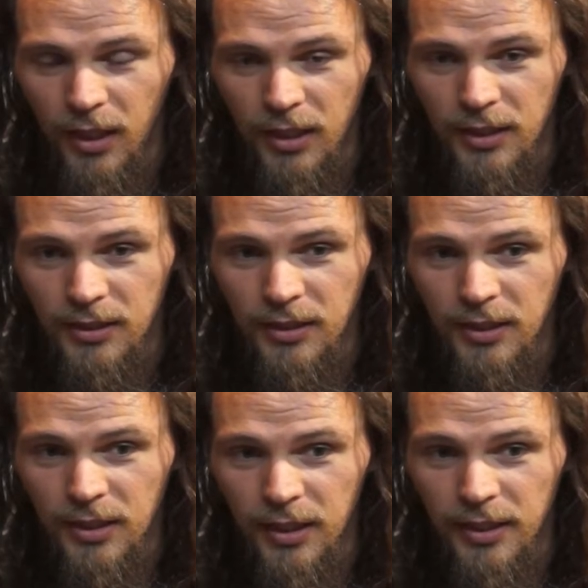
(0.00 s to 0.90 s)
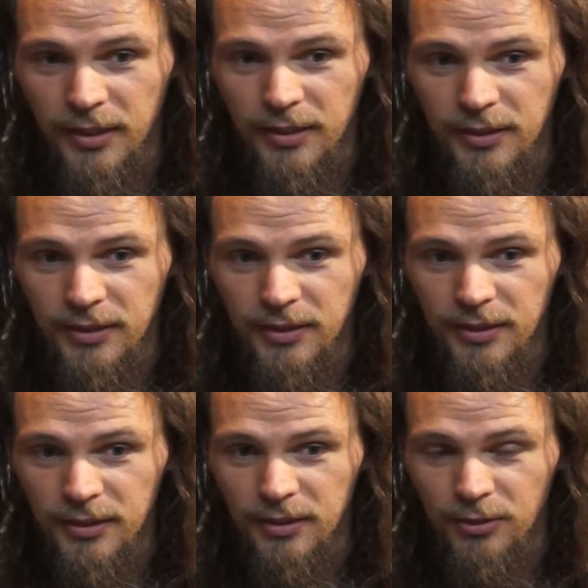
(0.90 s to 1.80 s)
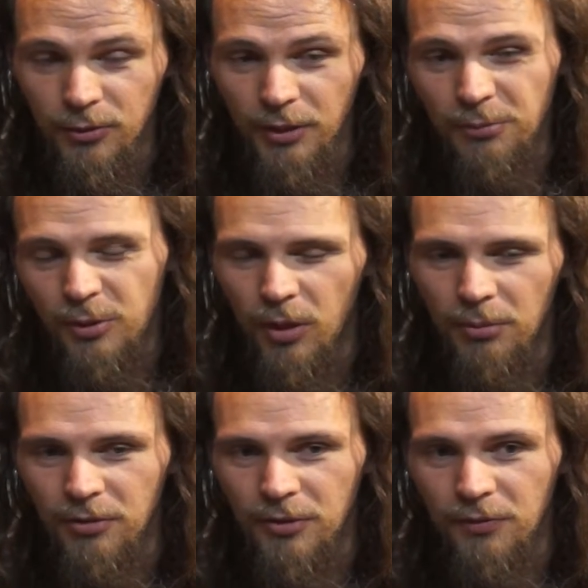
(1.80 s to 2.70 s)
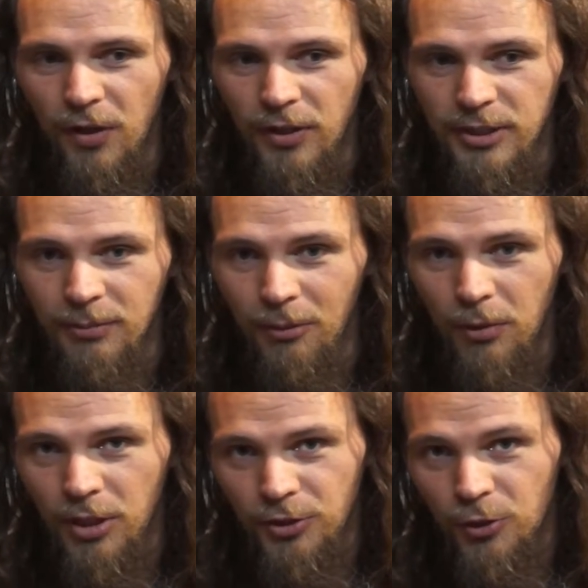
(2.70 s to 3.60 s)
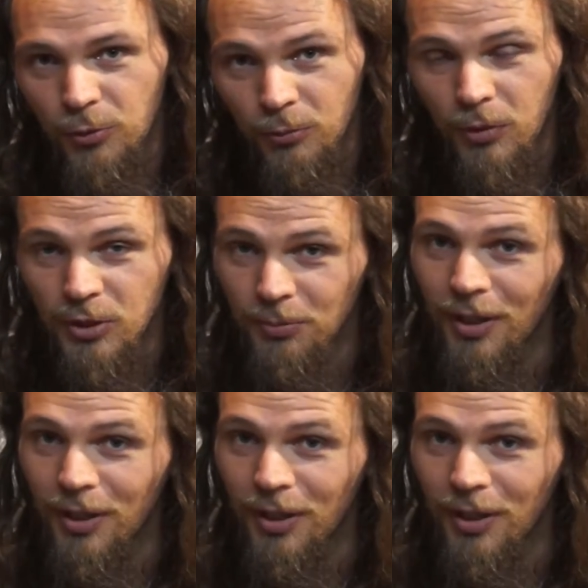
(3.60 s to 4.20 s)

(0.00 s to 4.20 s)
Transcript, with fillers: Uh, he's sort of given me quite a bit of advice about what I do and what's